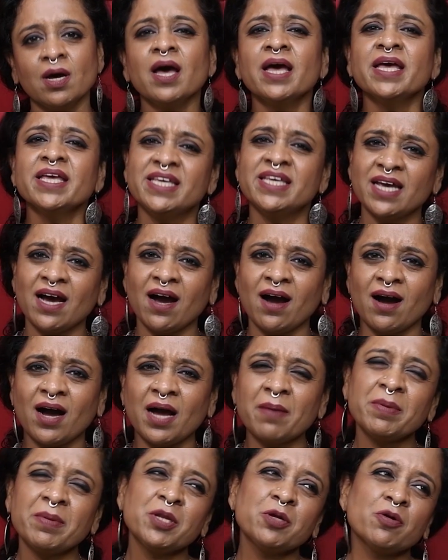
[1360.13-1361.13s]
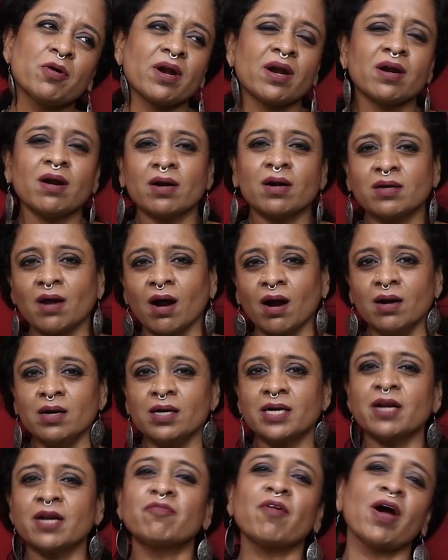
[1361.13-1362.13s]
Yeah, I mean, you are an
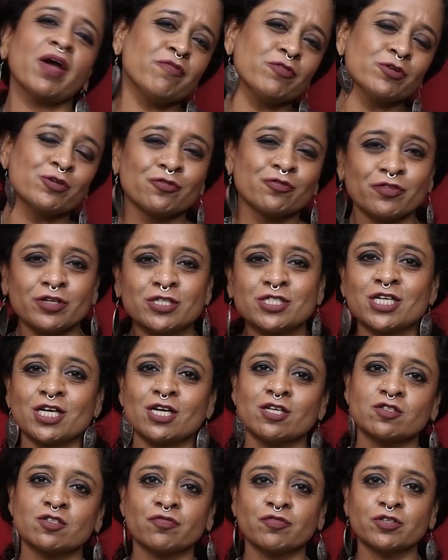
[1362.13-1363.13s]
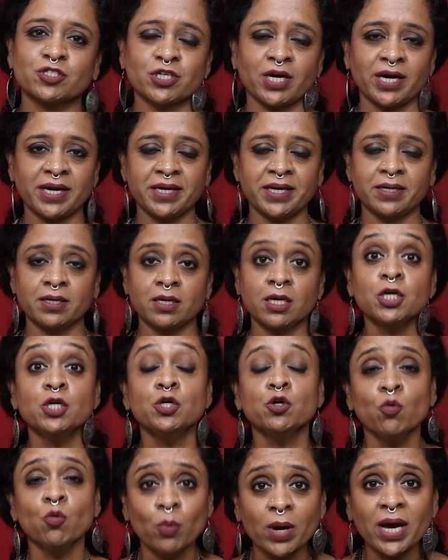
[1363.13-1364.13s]
adult and why would you feel jealous of a child?
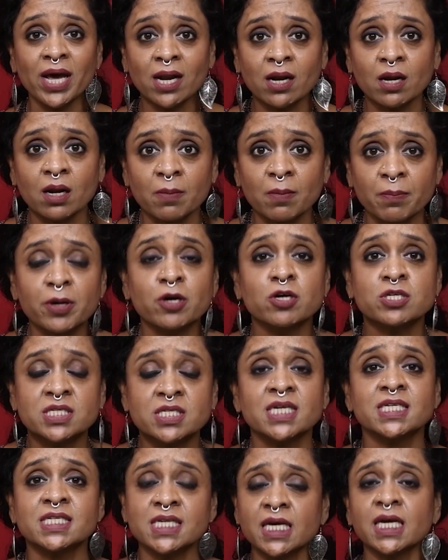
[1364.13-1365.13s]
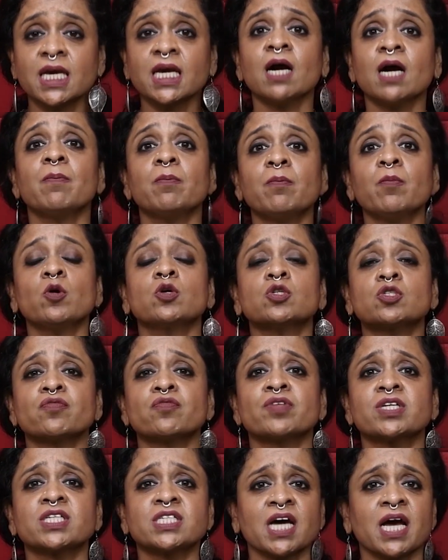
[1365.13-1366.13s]
You will, because they're taking up most of
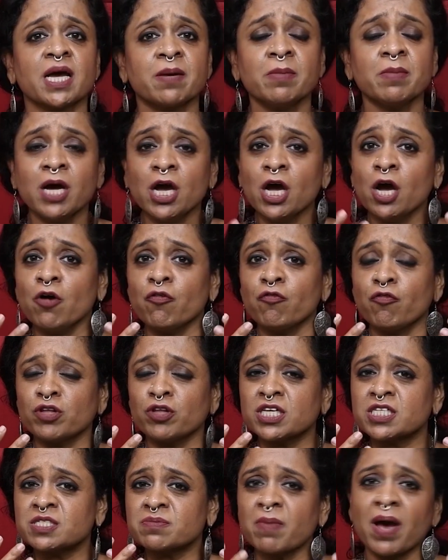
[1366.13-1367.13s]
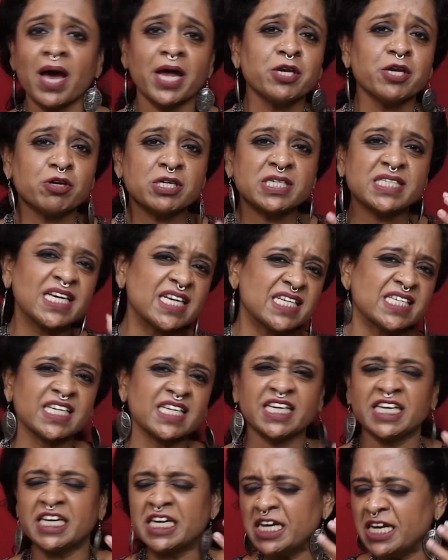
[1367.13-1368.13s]
the time for this man you're
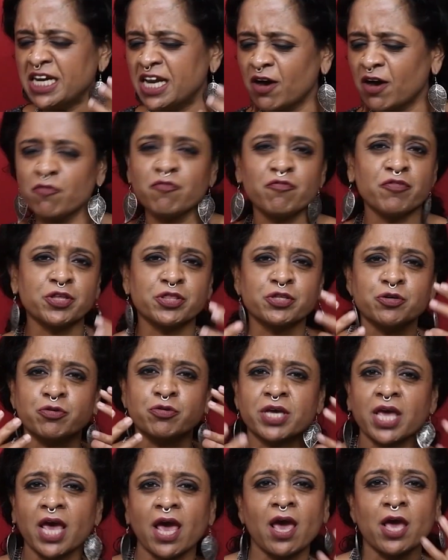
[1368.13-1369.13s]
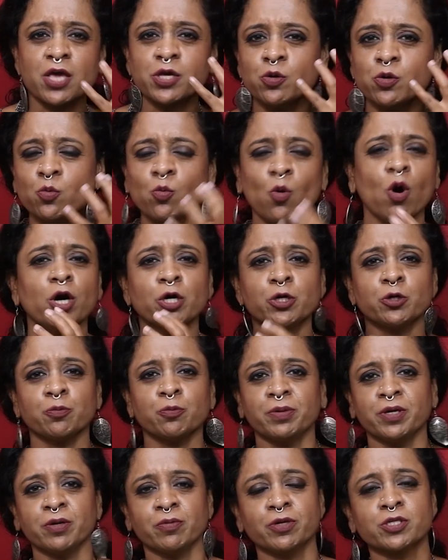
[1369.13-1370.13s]
dating, in love with, you care, you want to
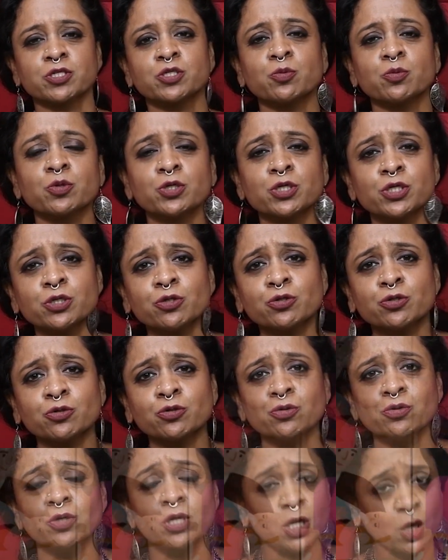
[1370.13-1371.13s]
be with. So what do?